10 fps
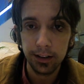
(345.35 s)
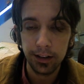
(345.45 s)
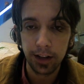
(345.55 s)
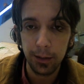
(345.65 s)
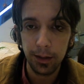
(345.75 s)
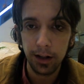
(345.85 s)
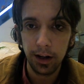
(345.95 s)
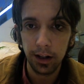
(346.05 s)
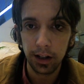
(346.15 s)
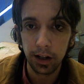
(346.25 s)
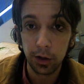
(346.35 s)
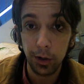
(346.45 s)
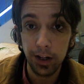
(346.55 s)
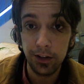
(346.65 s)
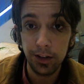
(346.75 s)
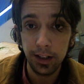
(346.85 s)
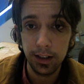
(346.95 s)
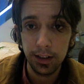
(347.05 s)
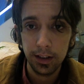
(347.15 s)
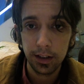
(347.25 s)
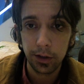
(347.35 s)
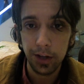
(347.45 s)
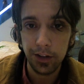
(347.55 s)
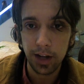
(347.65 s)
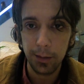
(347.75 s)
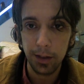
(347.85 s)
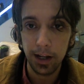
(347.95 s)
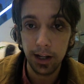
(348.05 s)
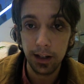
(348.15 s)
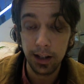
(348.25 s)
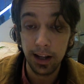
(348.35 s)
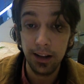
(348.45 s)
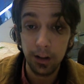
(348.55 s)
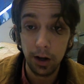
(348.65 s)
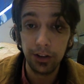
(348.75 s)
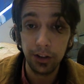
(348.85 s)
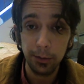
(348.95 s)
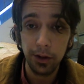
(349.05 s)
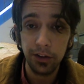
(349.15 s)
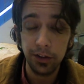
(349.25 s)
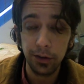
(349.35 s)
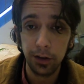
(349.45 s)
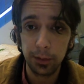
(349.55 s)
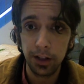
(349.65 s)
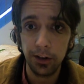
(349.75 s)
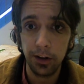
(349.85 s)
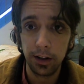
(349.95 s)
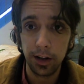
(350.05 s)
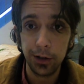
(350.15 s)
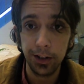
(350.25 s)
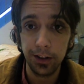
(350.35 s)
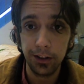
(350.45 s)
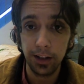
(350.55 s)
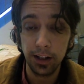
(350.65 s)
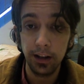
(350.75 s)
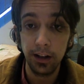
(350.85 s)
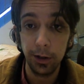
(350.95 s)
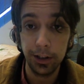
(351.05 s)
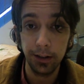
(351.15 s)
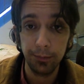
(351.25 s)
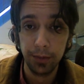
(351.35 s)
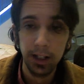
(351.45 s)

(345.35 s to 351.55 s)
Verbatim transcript: It's going to be on at like a crazy, crazy time of day. And also the Maldives, you're fucked because your country is sinking into the ocean.